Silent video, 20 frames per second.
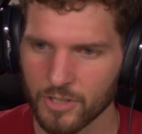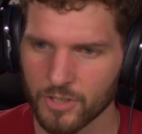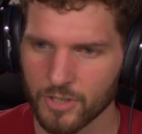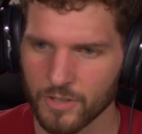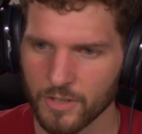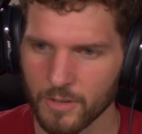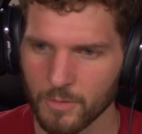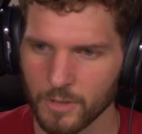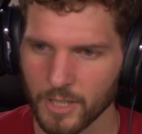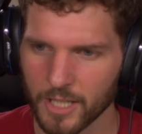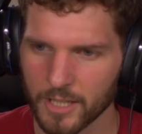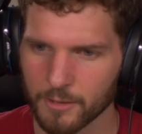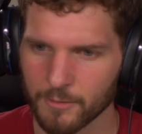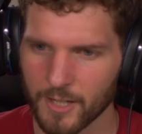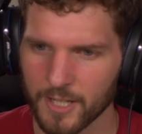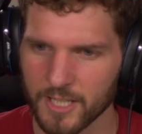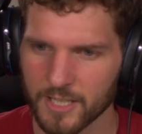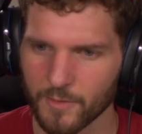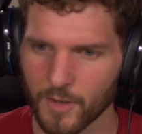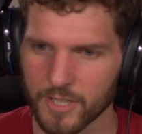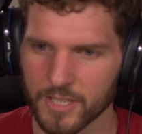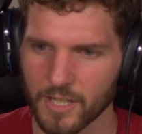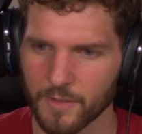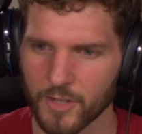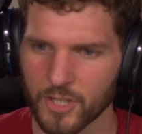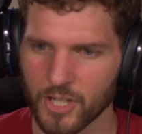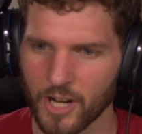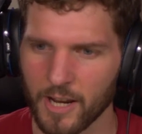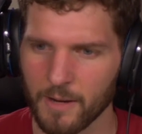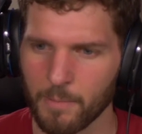do you, like the rest of us, have a
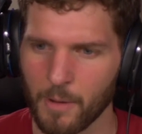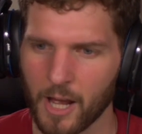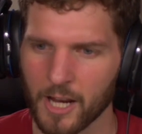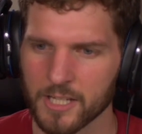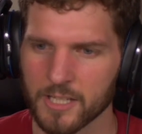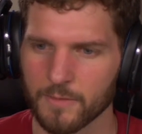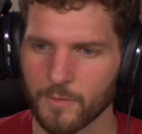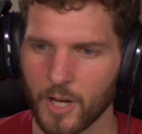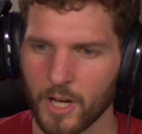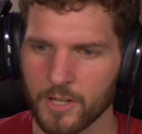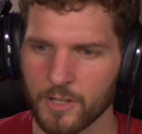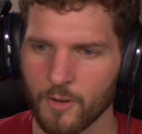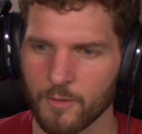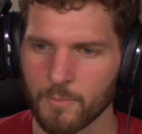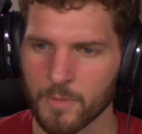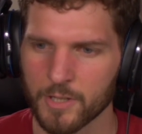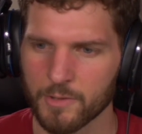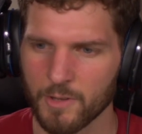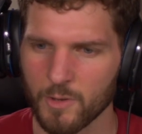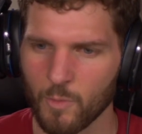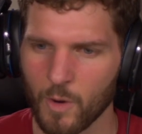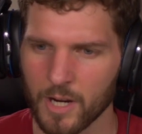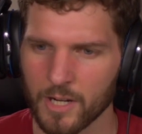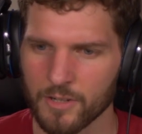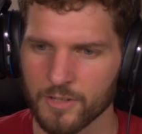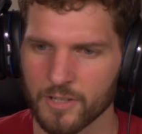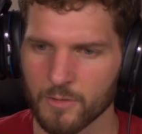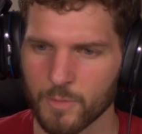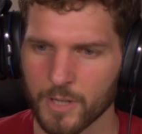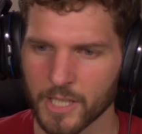giant box of unknown mystery
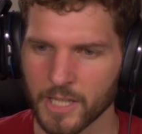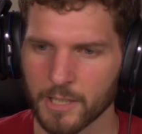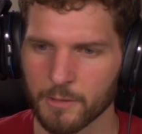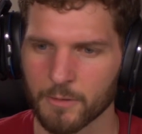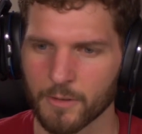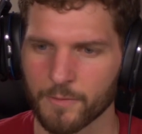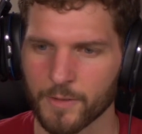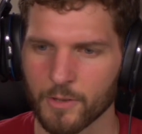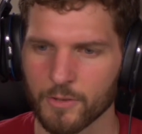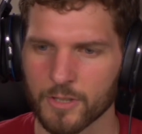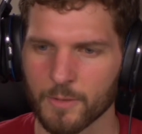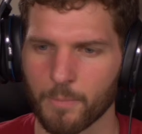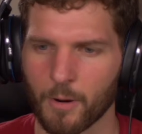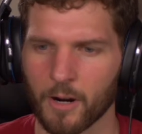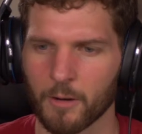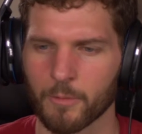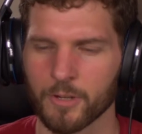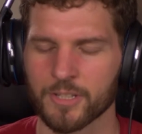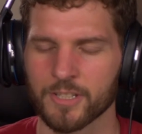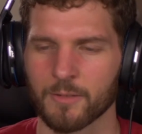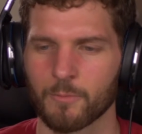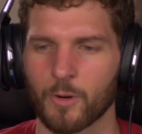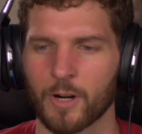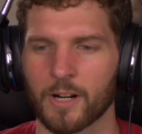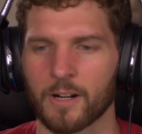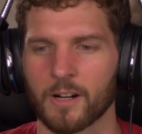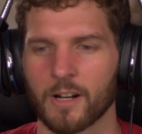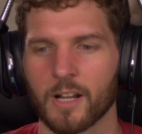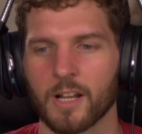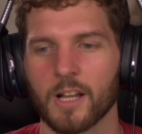wires you really refuse to part with
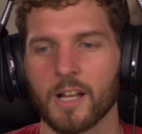somewhere?